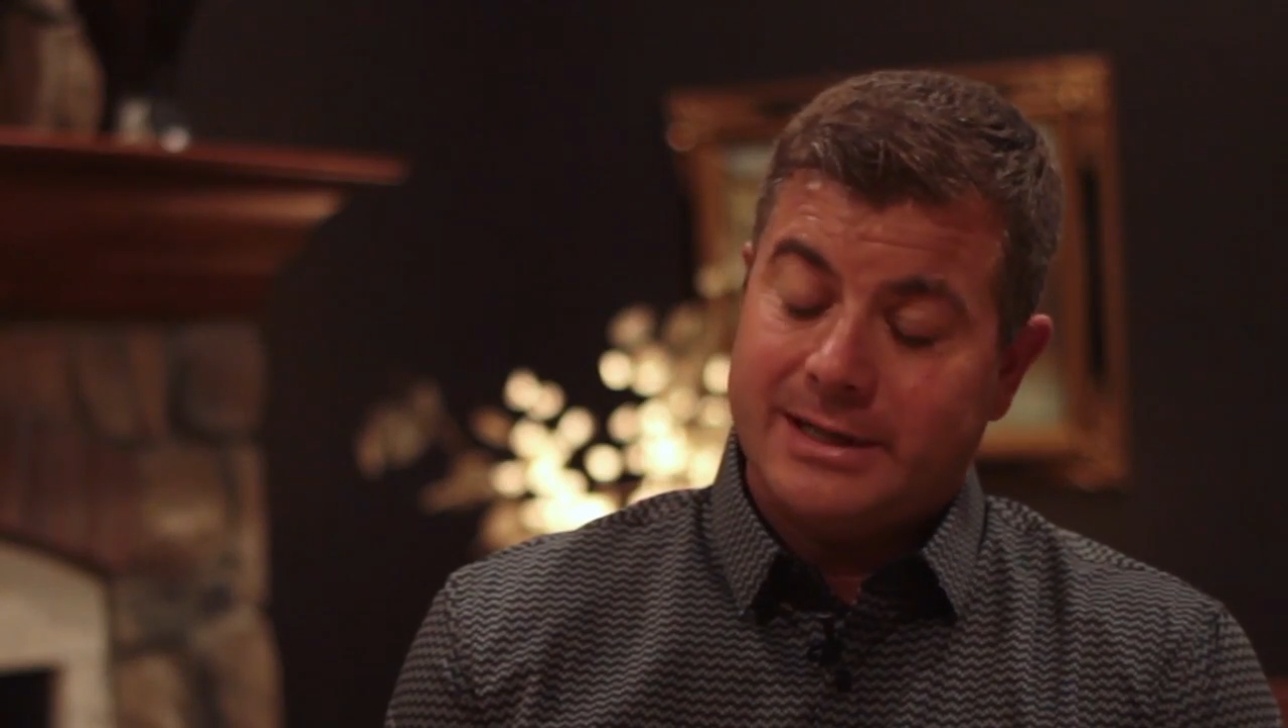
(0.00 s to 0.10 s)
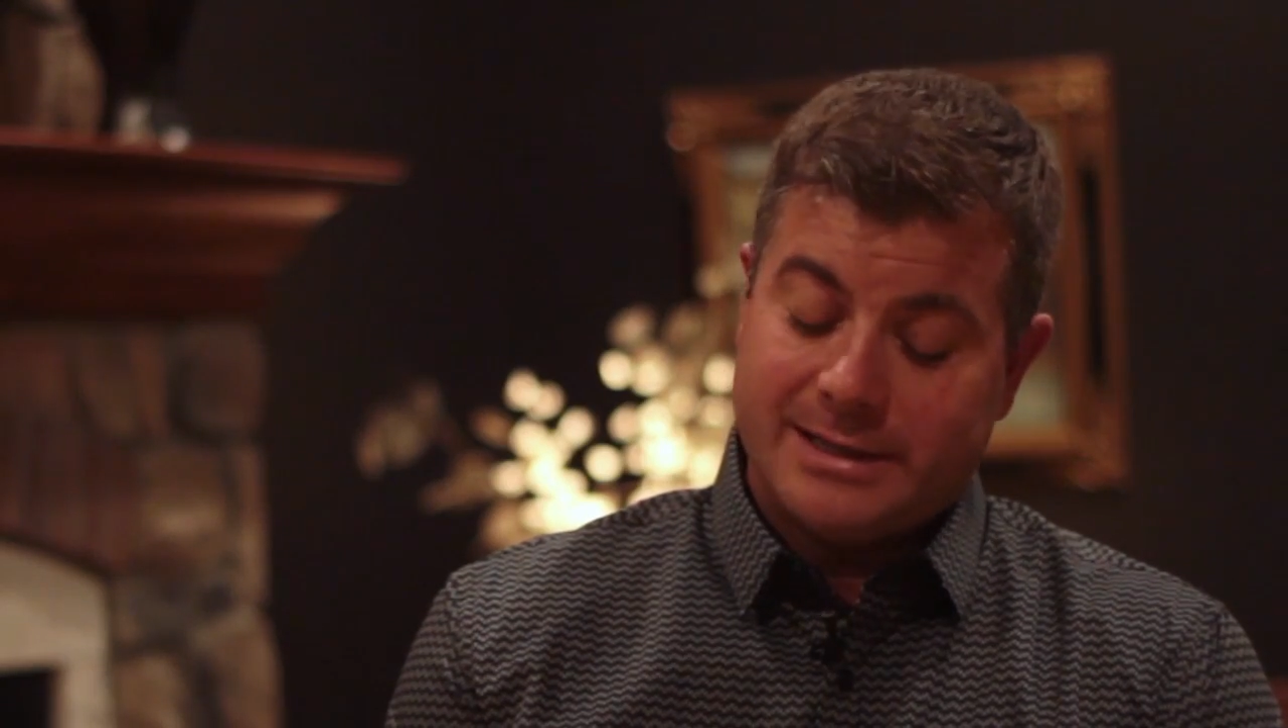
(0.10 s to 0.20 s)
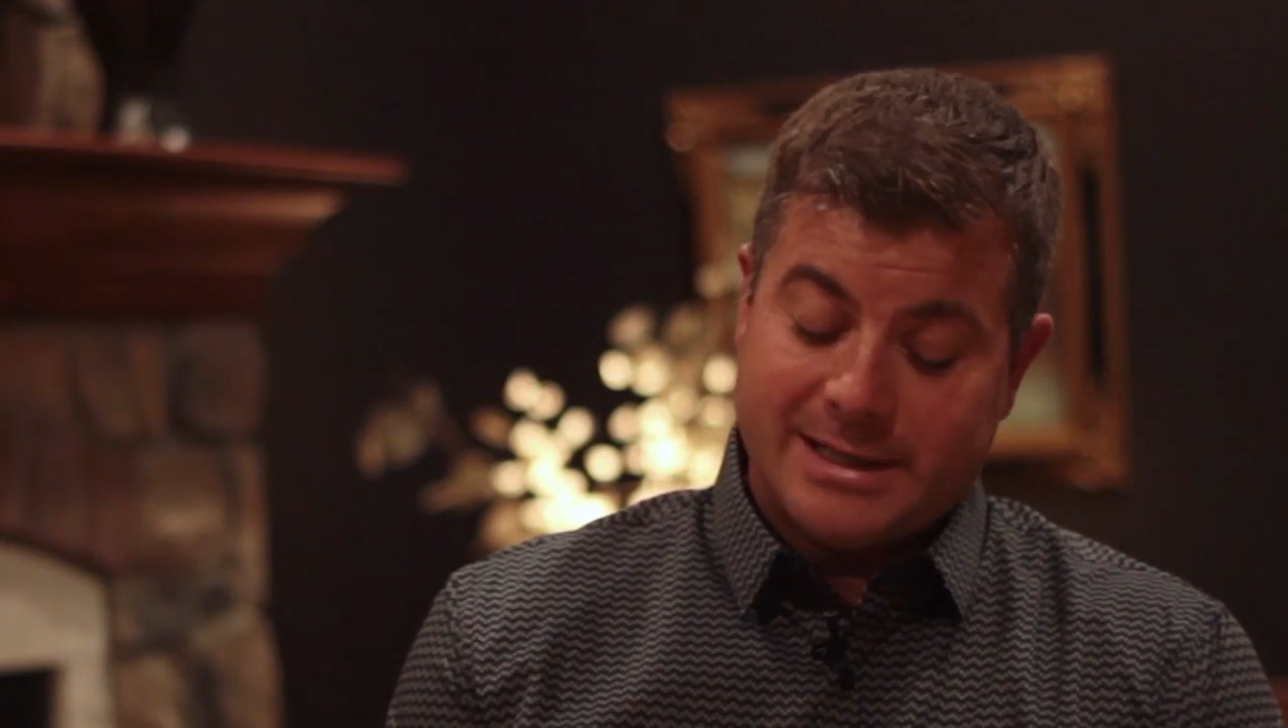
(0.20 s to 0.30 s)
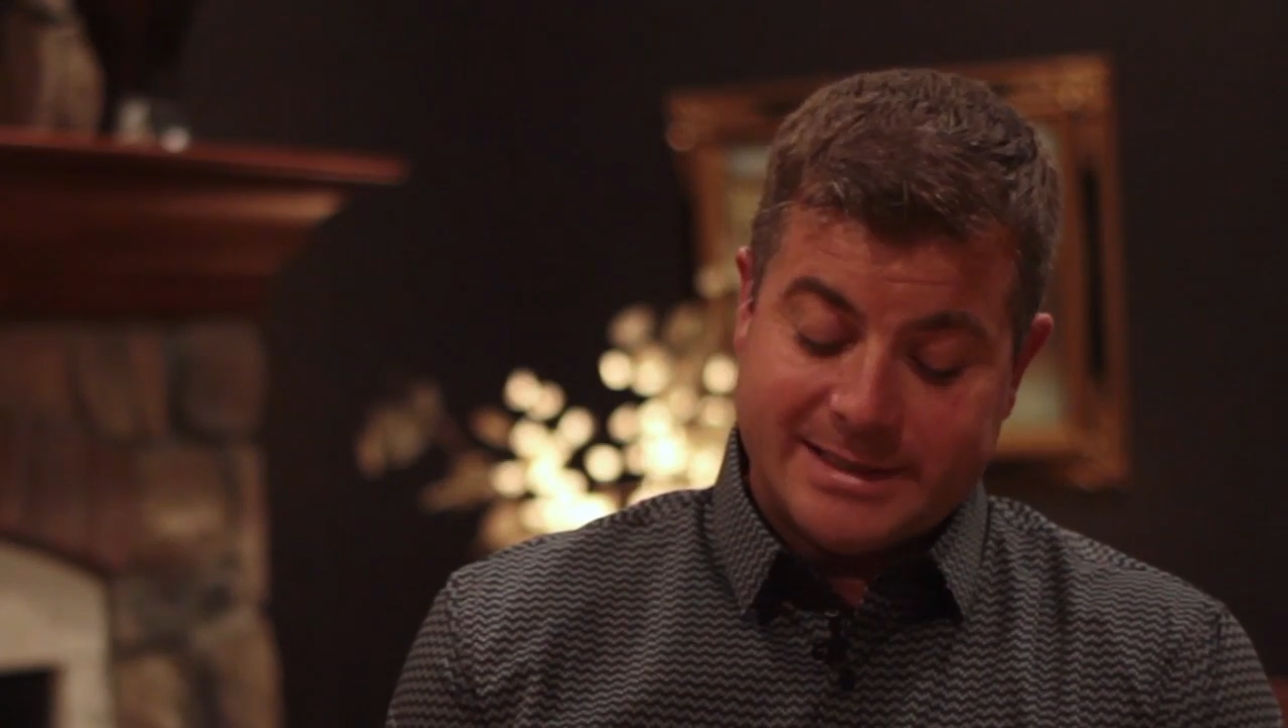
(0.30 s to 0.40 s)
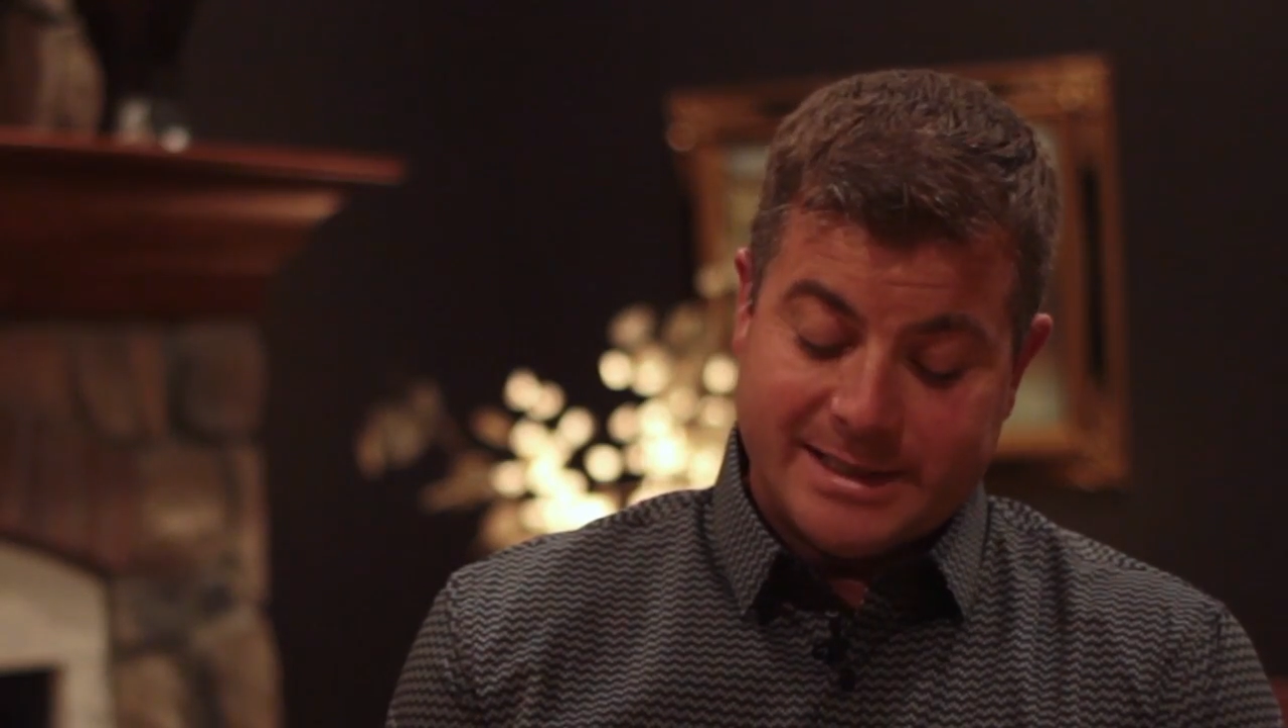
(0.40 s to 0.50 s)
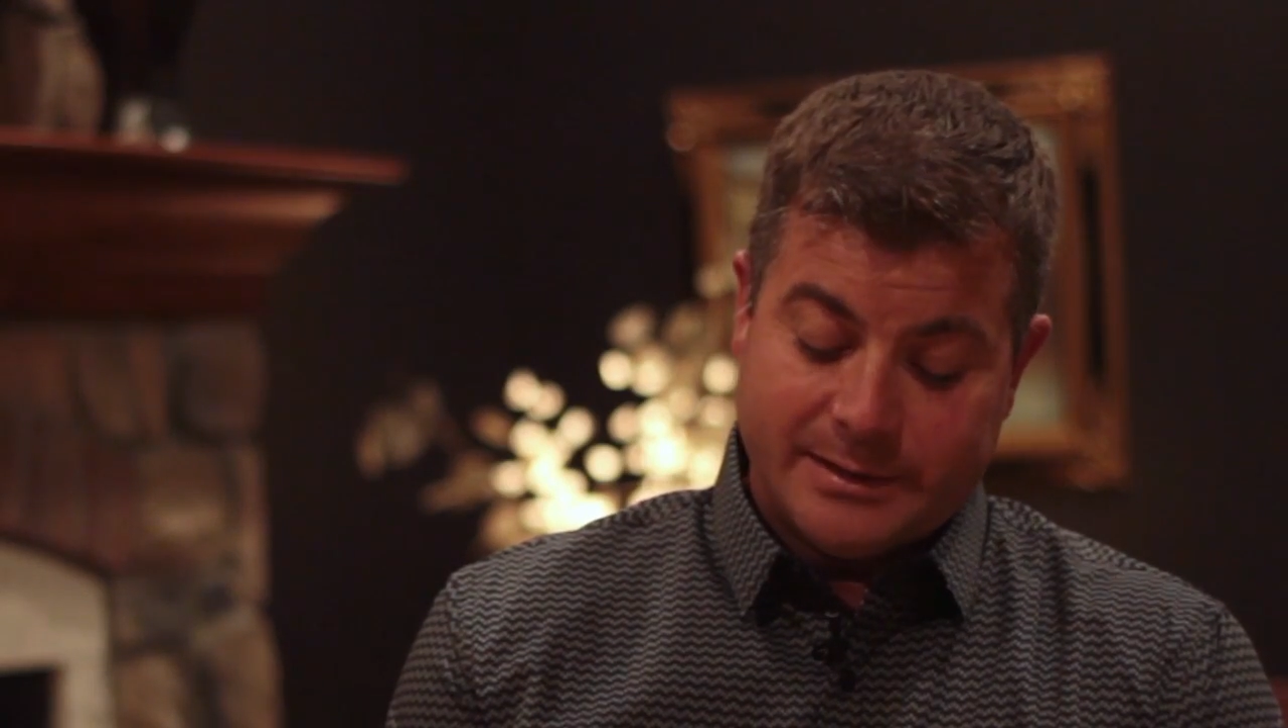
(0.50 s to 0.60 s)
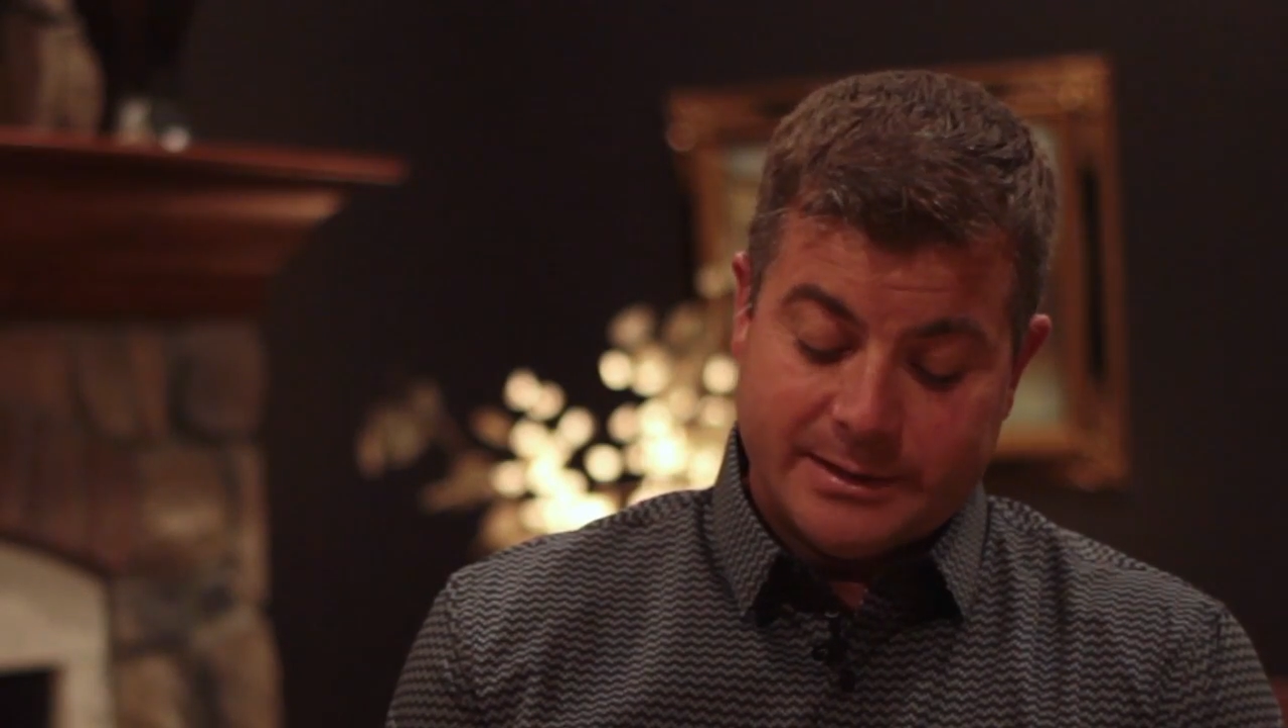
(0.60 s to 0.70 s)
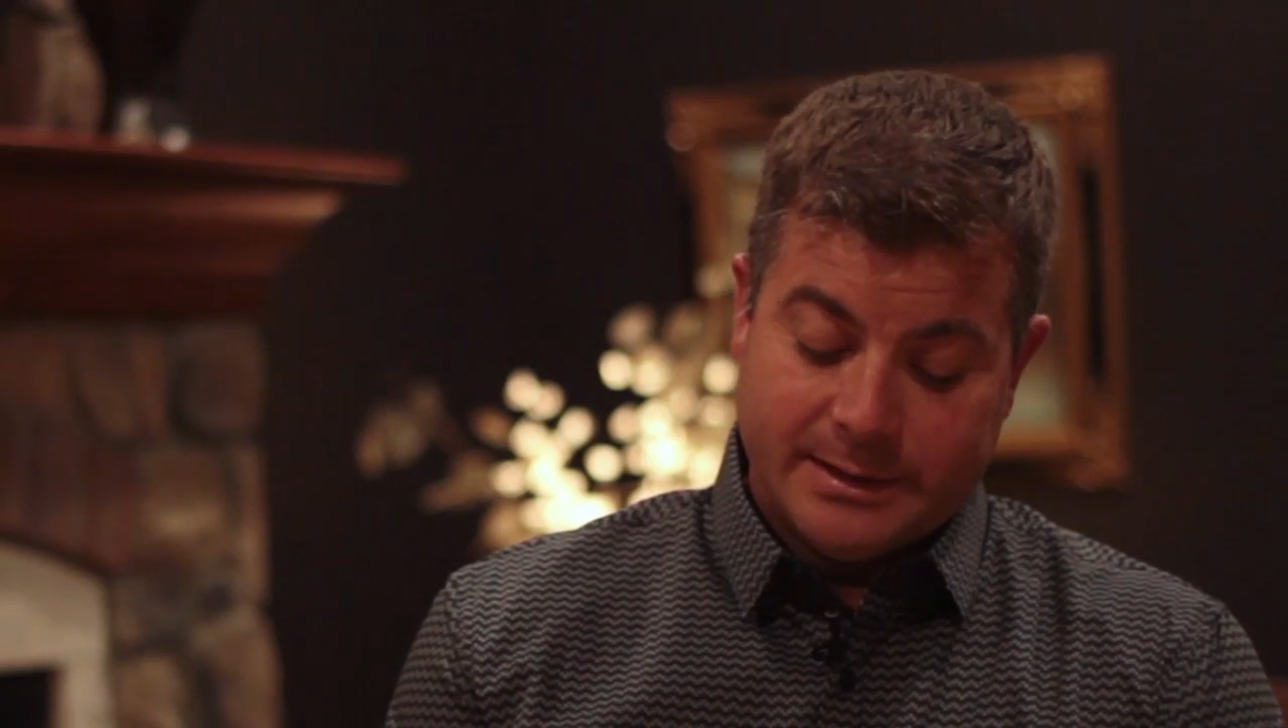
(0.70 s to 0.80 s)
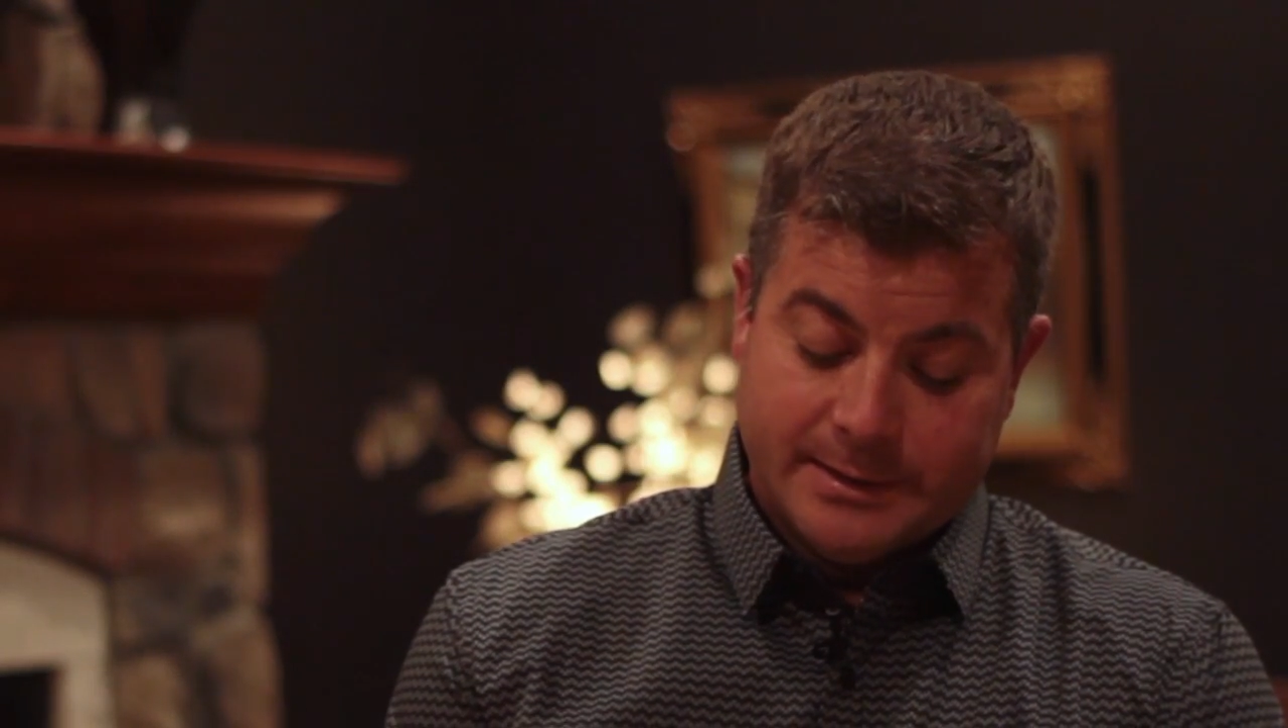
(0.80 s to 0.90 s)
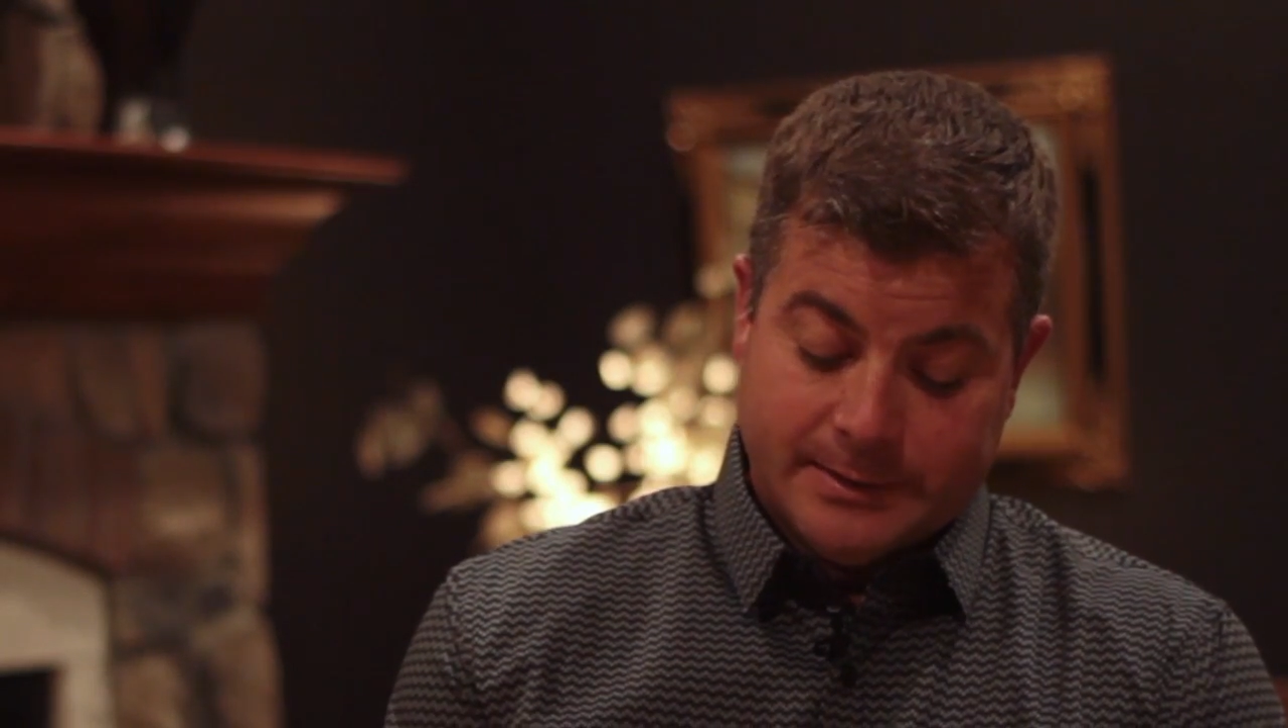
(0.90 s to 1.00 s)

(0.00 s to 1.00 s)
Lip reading: Not that it